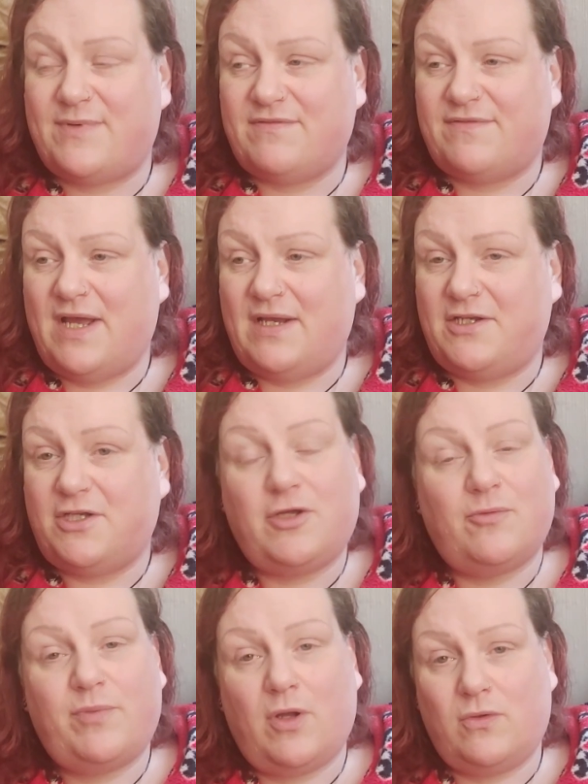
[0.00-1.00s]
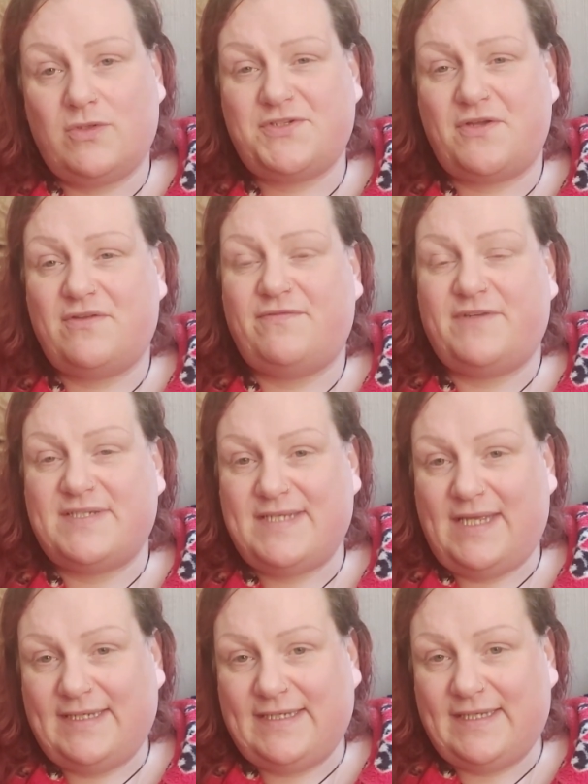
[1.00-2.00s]
been fairly new. But also the
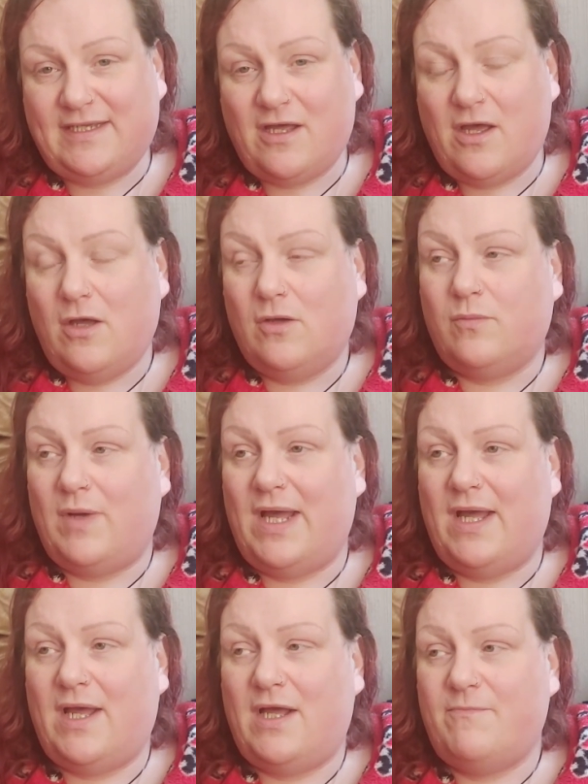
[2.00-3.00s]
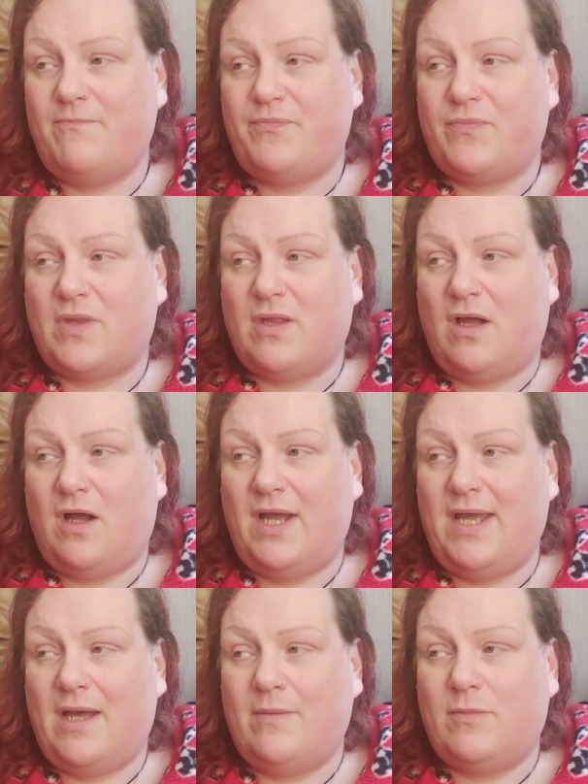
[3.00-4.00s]
fatigue, where
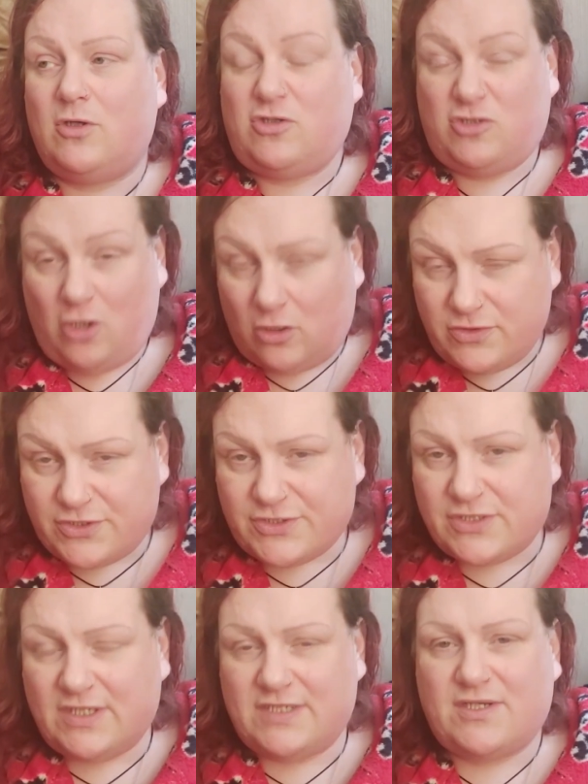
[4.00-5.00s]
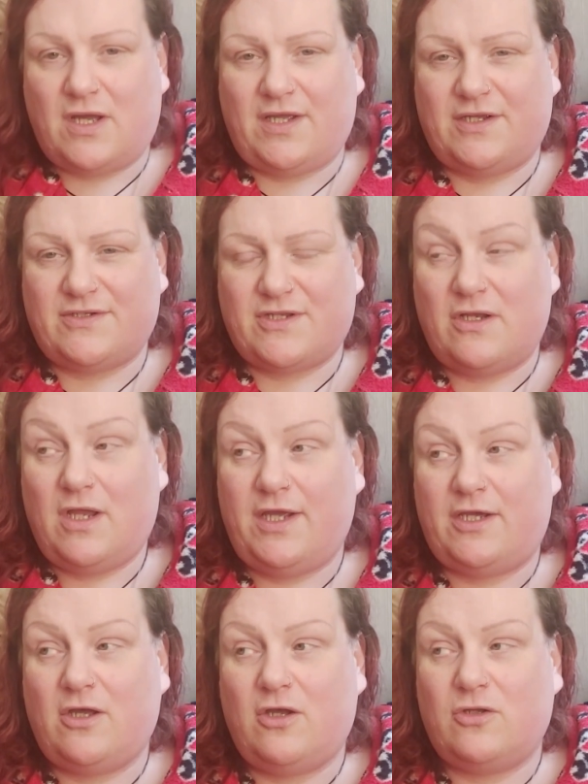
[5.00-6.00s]
I am constantly tired,
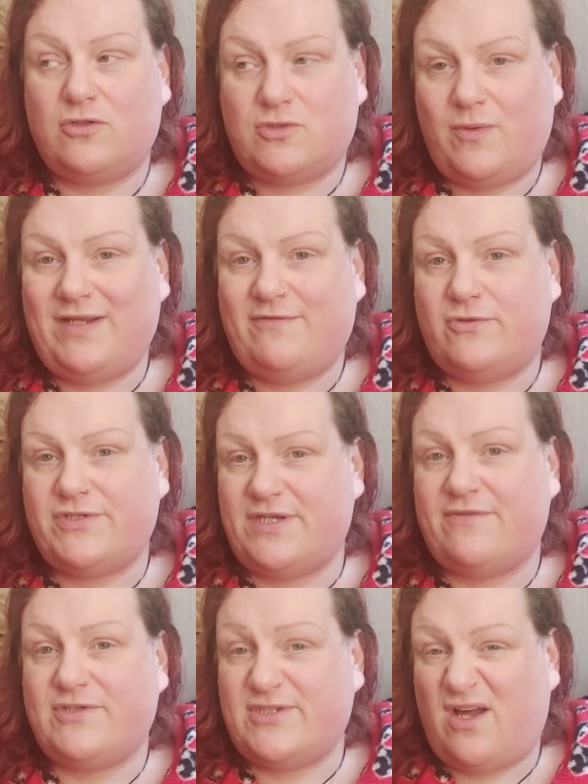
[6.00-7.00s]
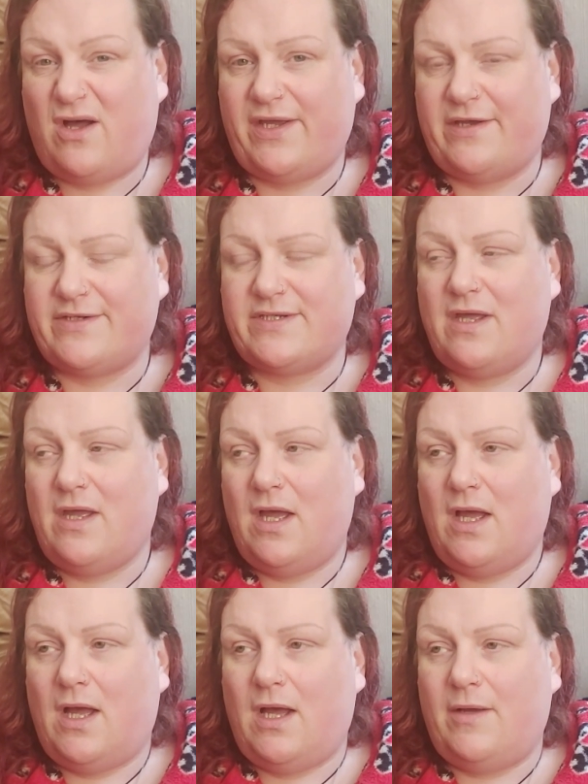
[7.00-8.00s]
like 24/7 tired.
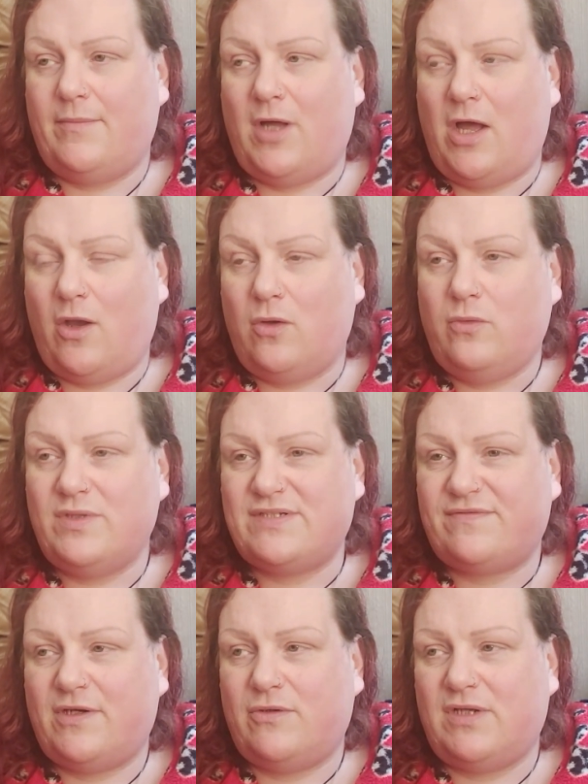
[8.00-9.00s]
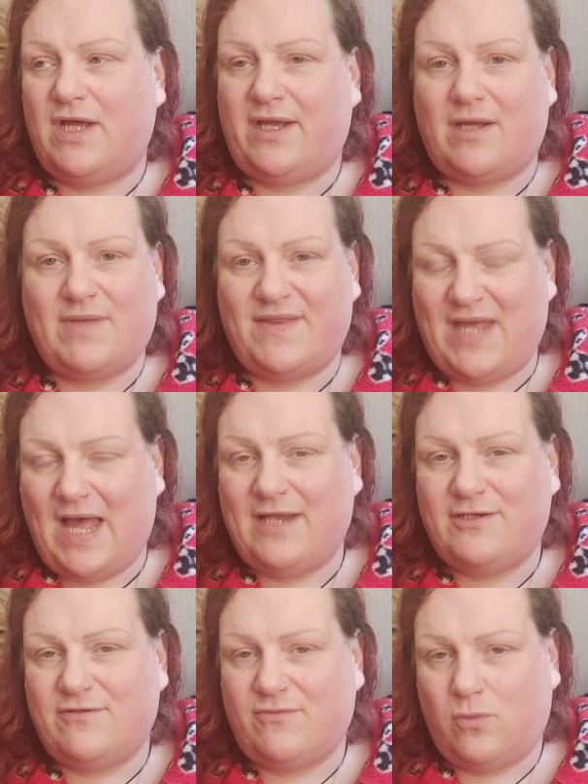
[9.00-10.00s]
I always feel like I'm at the
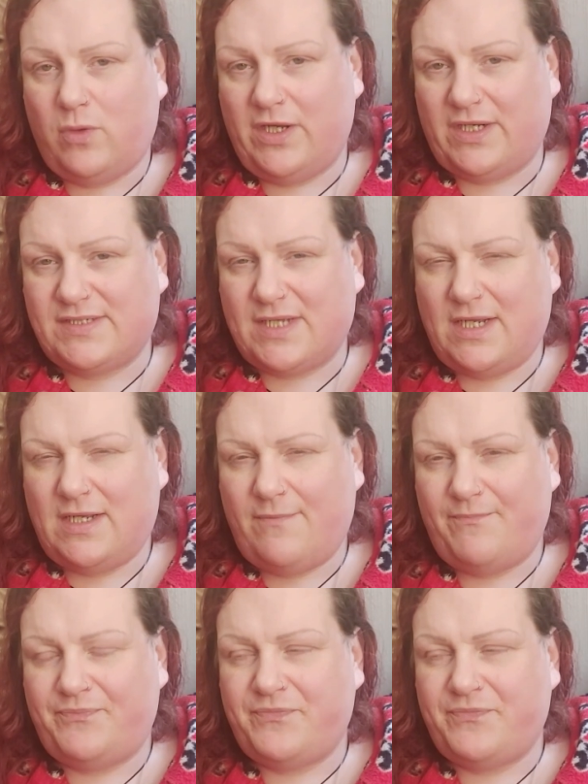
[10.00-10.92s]
end of a work day.